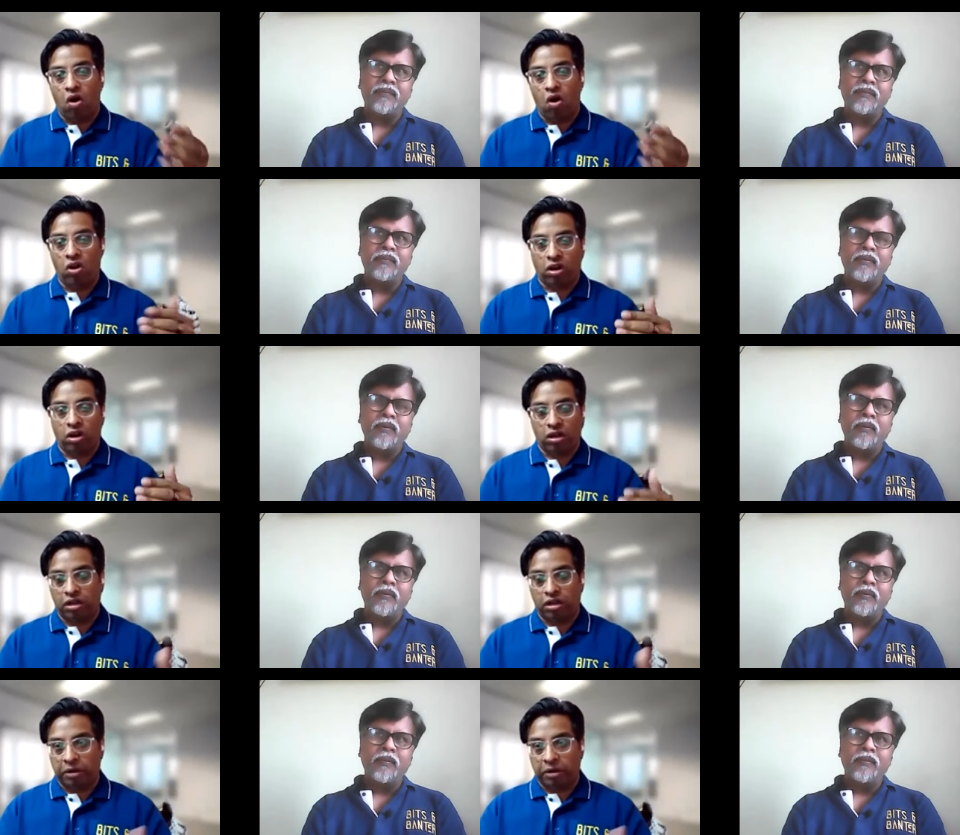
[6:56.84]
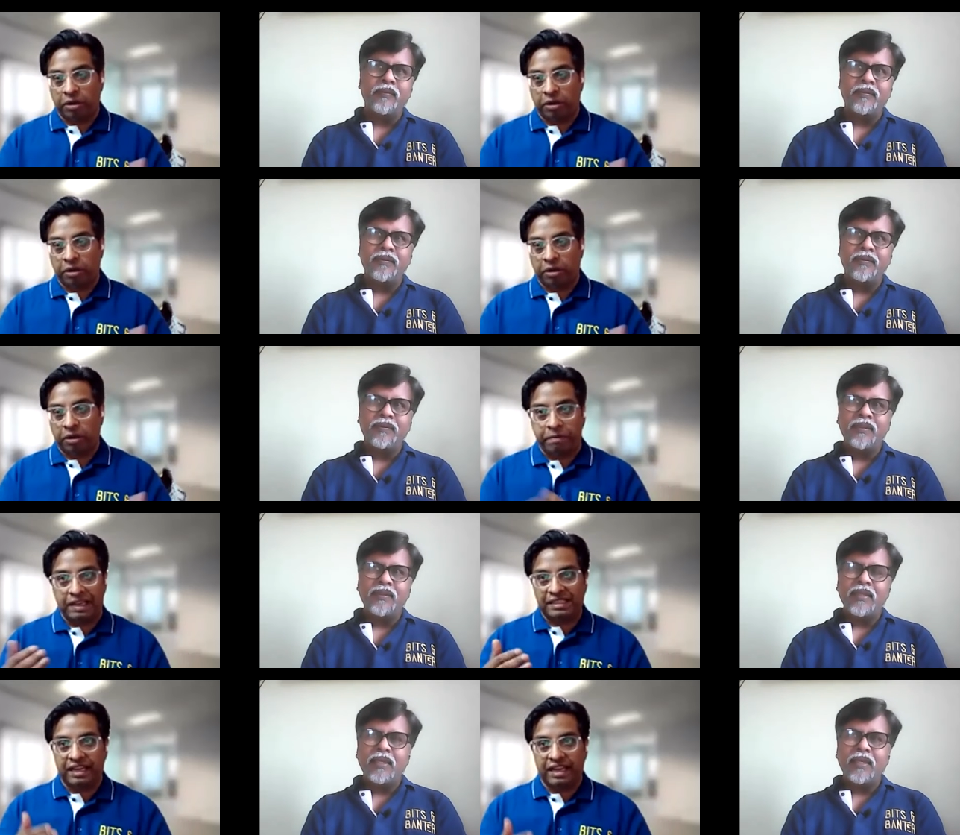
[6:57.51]
Speaker 1: or
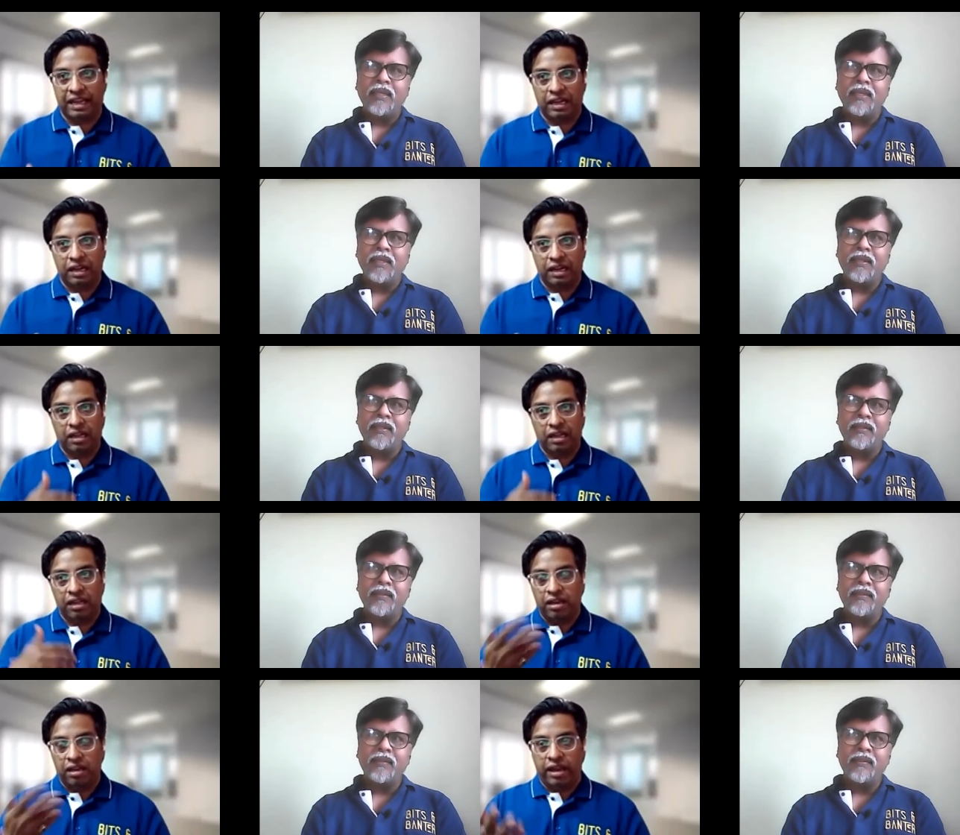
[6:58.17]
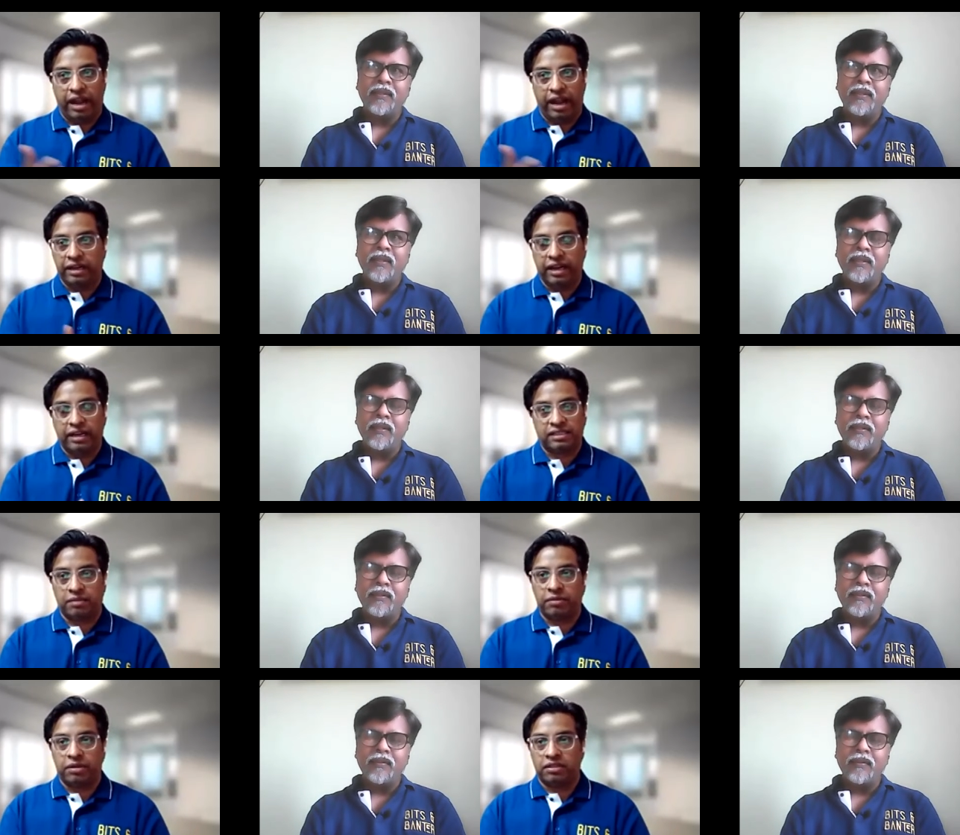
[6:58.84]
replace Gayle and get
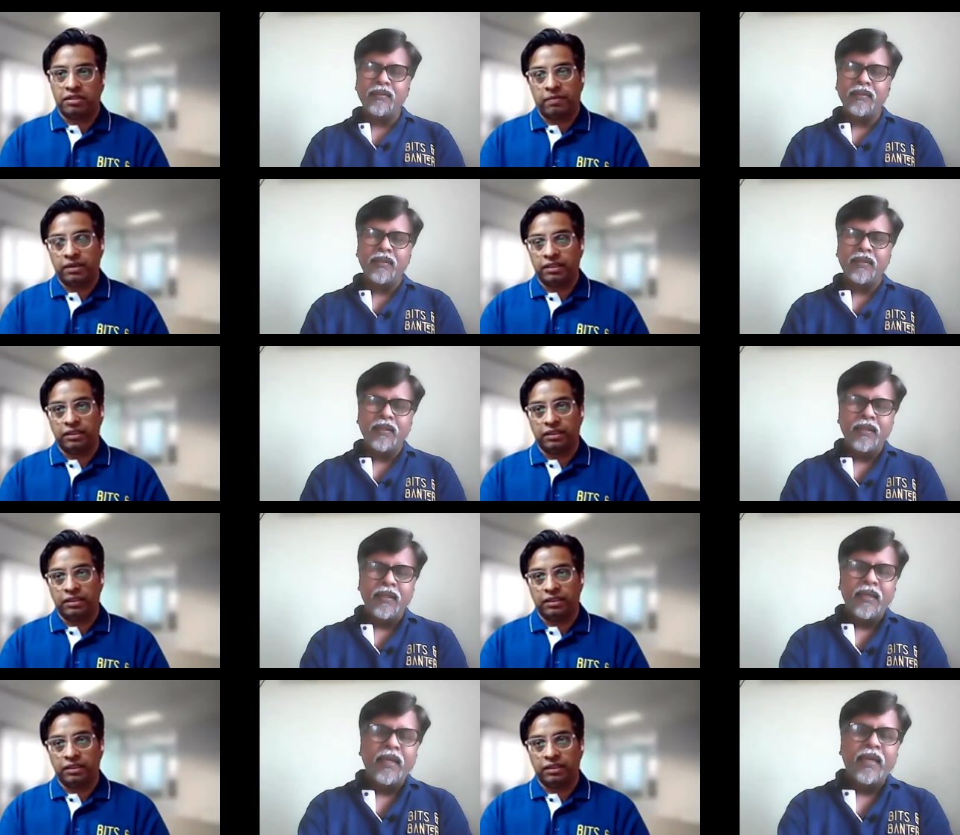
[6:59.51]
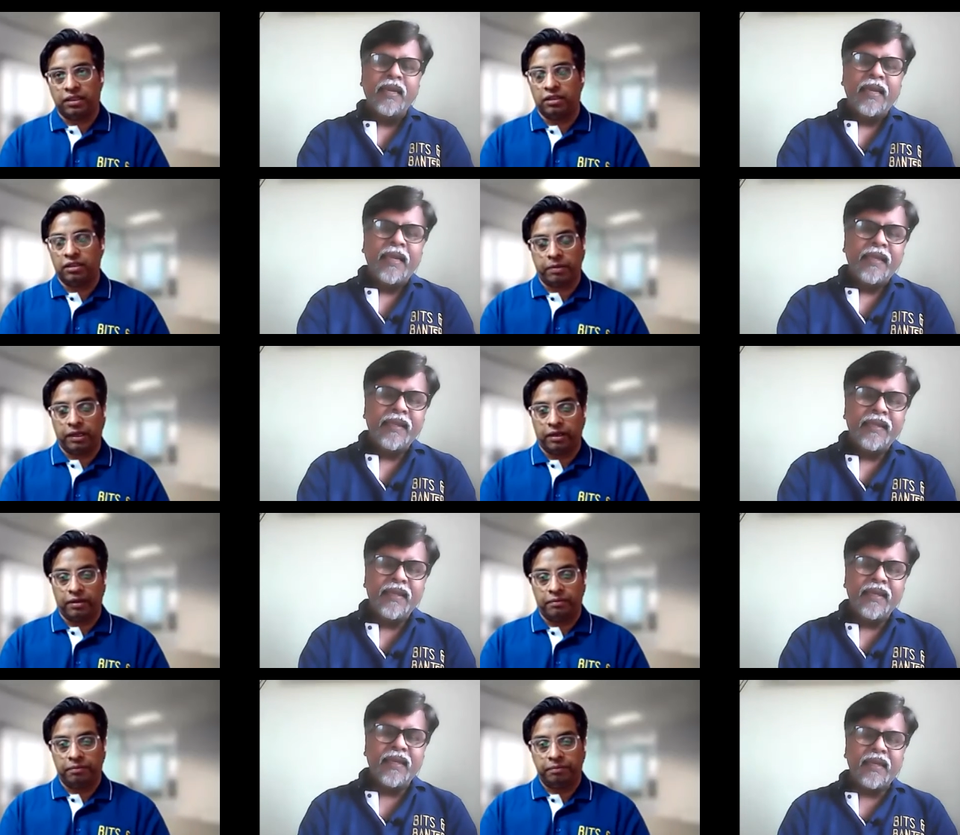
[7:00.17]
some some other
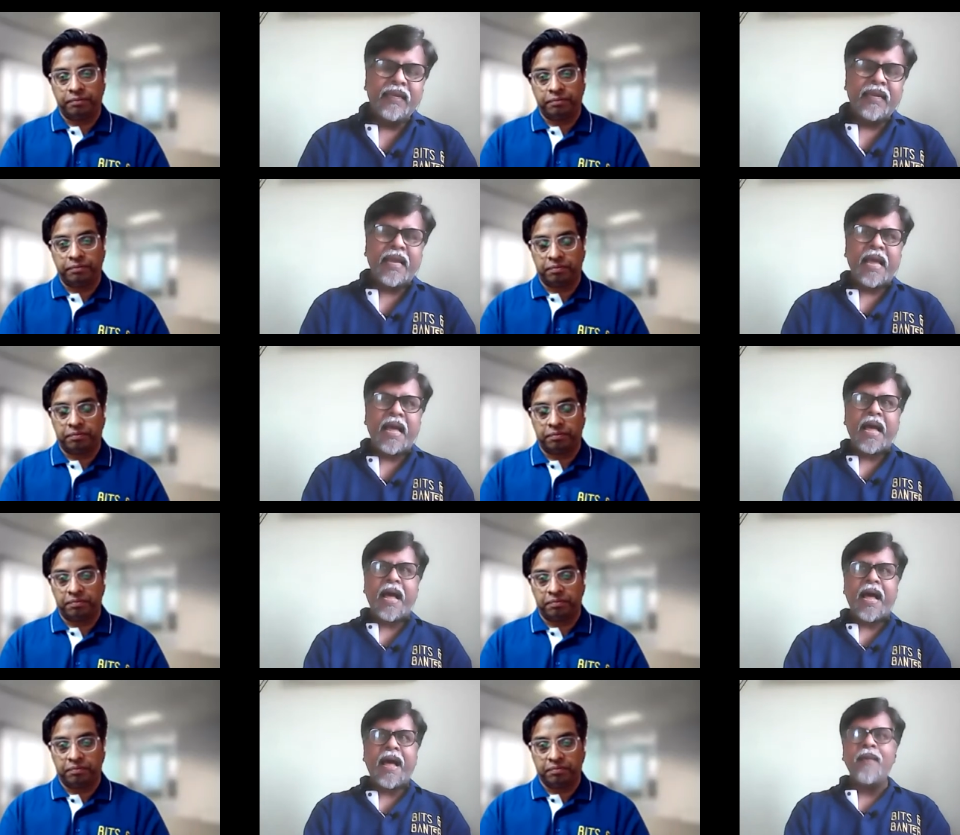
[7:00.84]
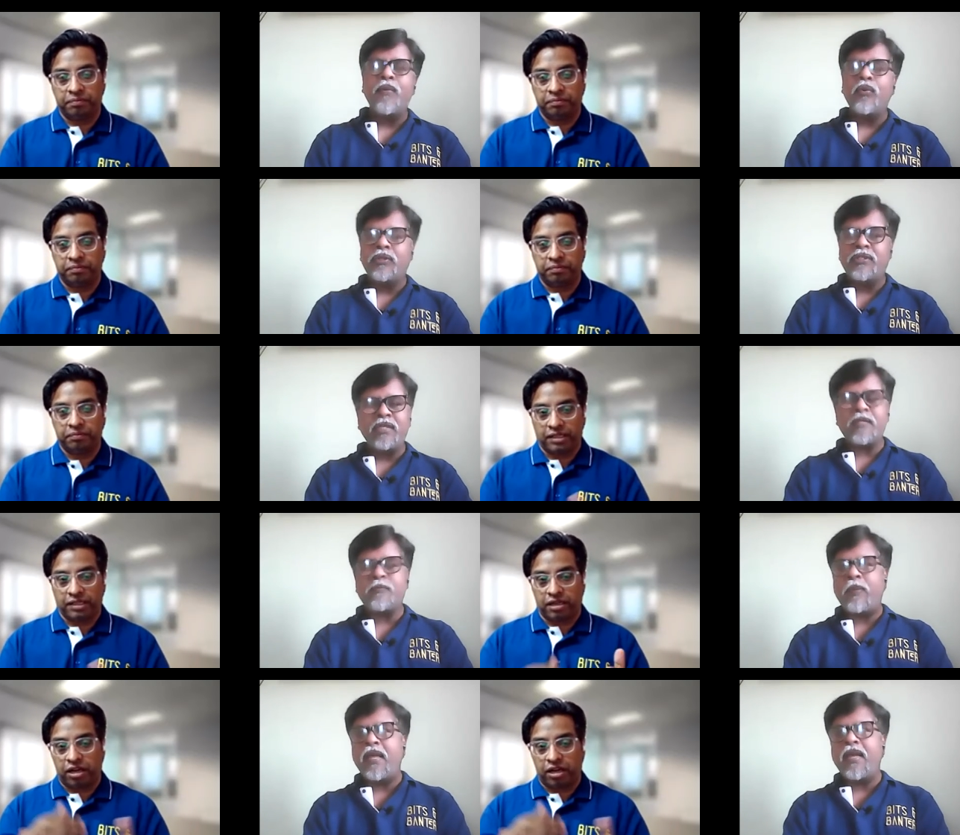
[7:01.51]
other player? I
Speaker 2: would As
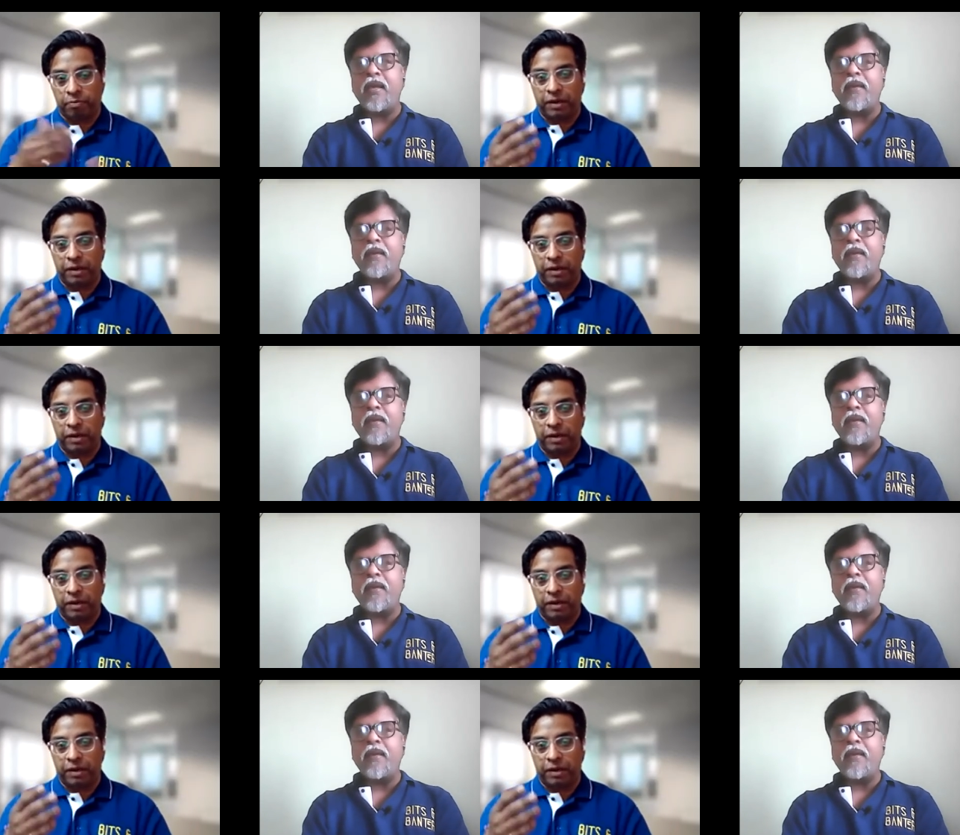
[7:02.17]
just play.